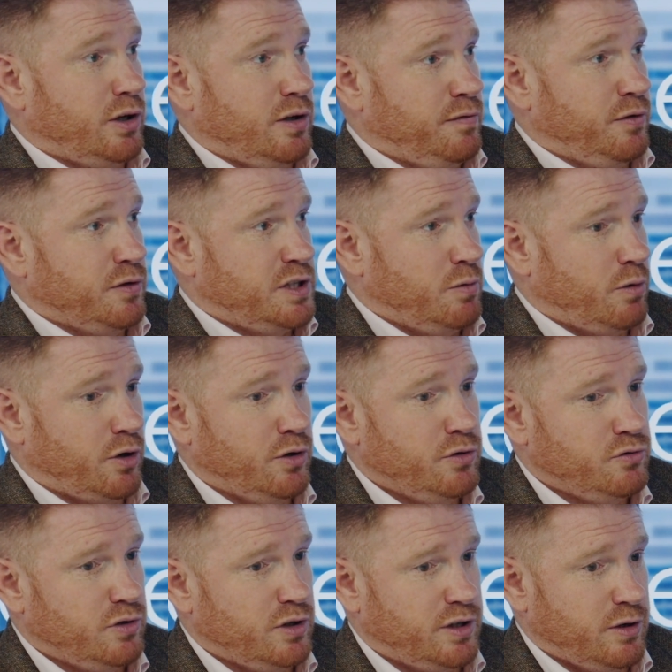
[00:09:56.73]
at the FTSE
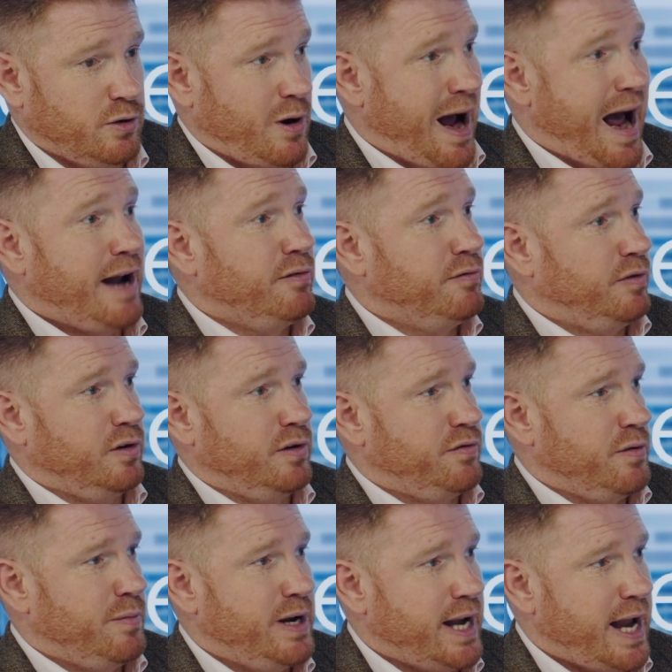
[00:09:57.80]
100, there are a handful of
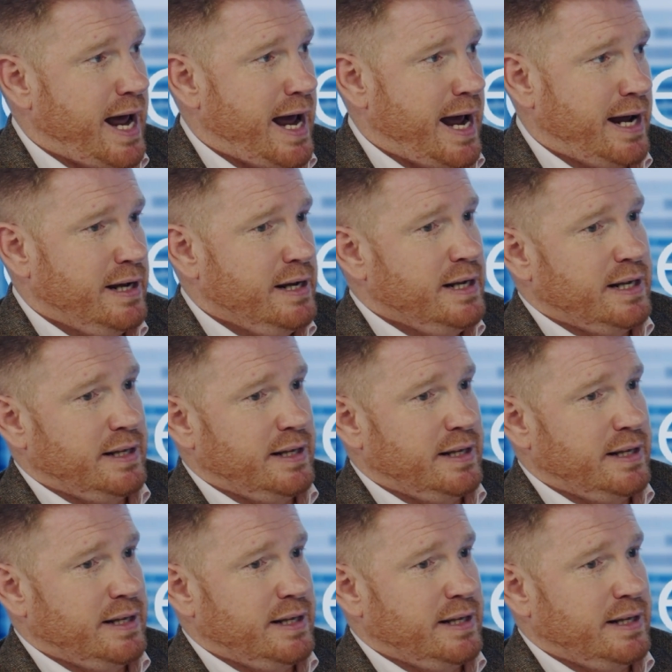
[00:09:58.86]
them in there.